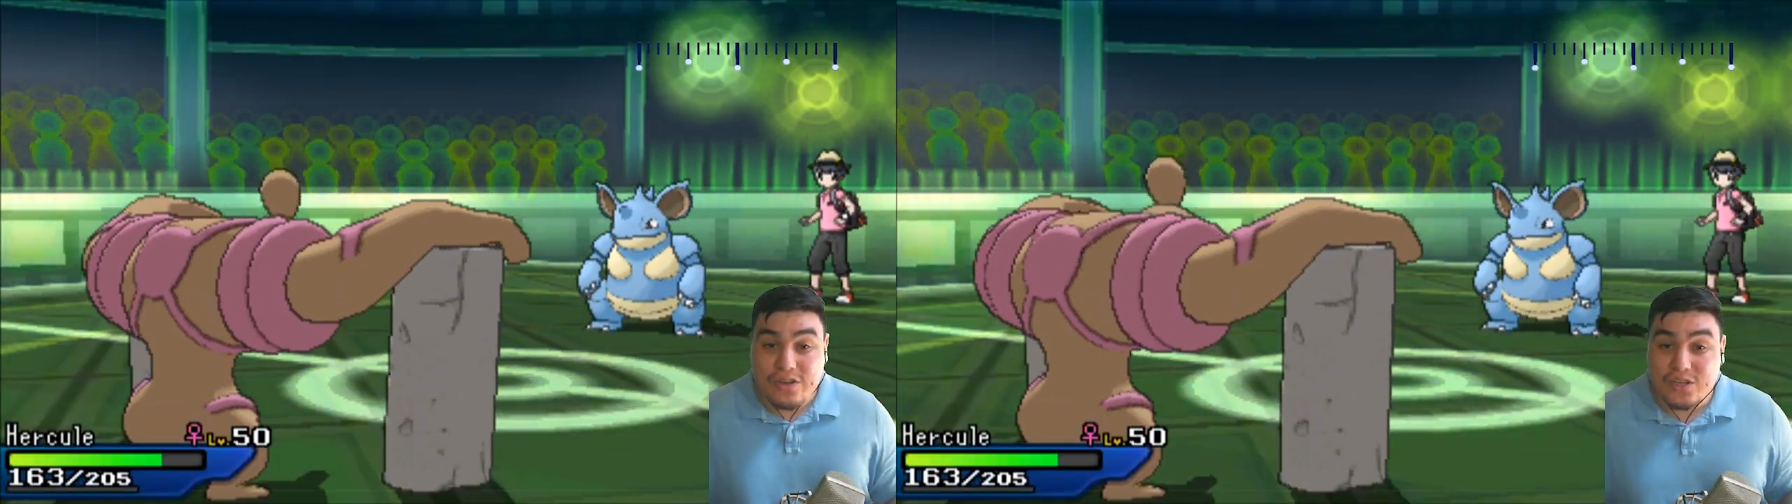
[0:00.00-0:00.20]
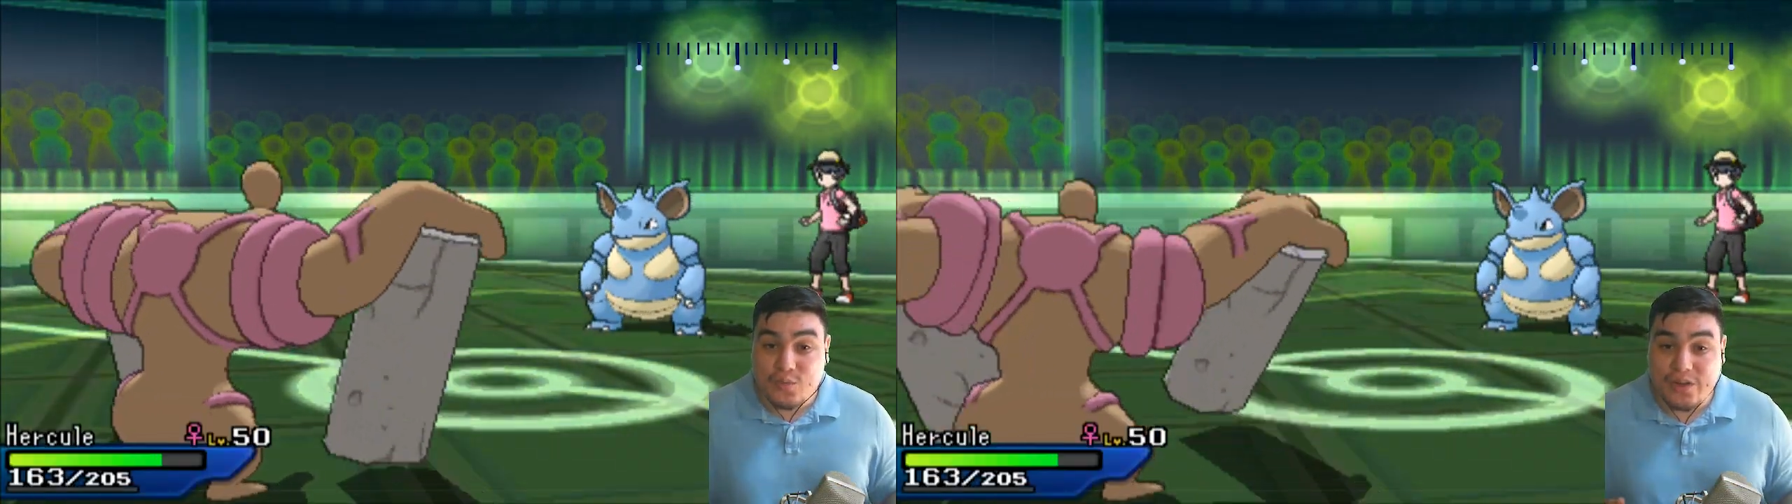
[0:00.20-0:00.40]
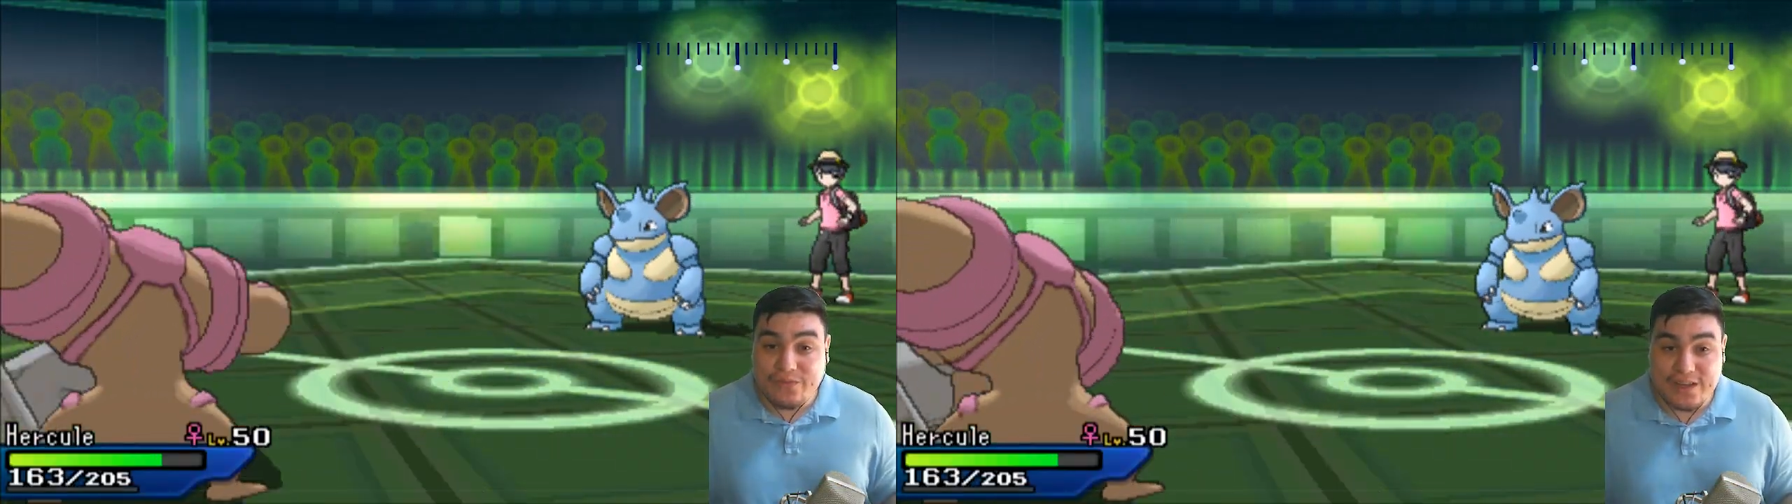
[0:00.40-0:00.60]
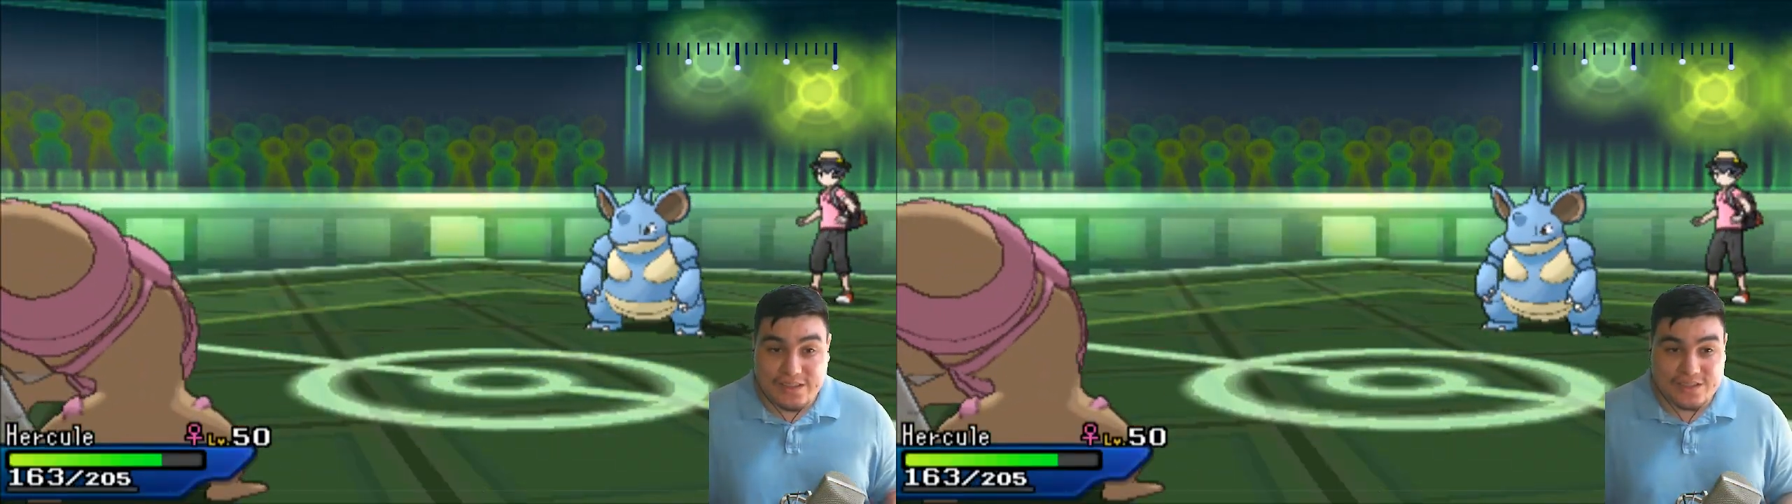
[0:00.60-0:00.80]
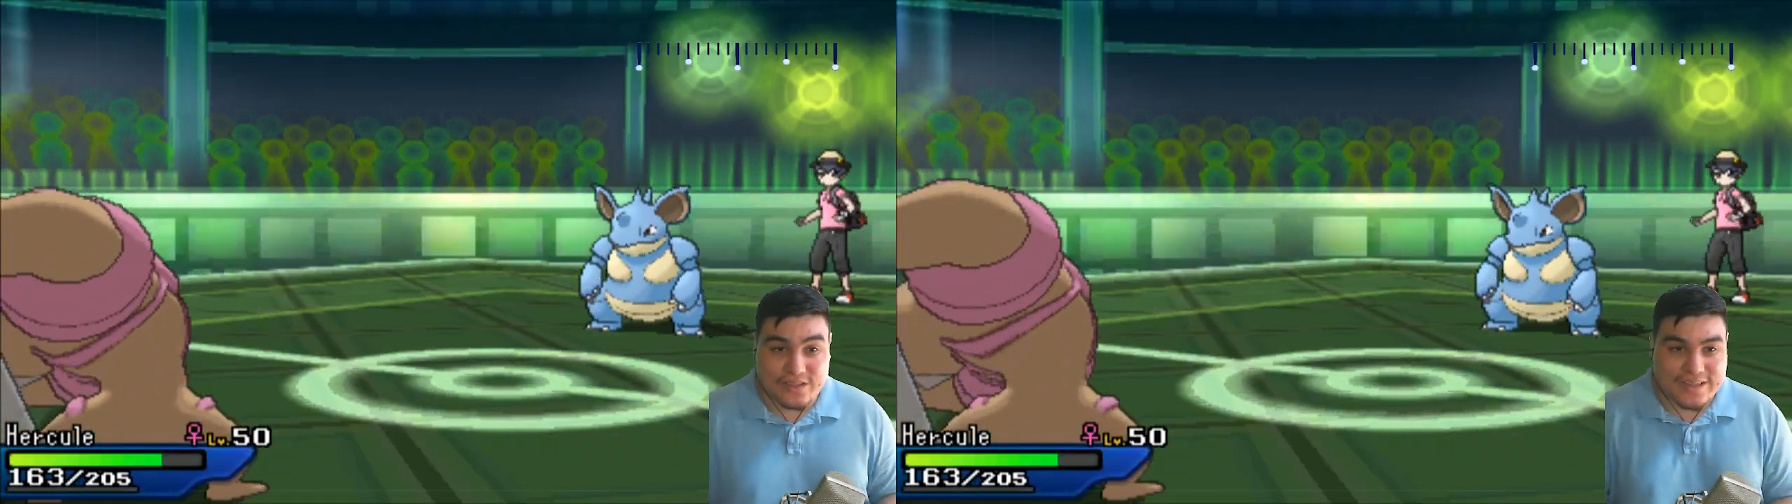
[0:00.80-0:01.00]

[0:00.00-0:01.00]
here's where I finally start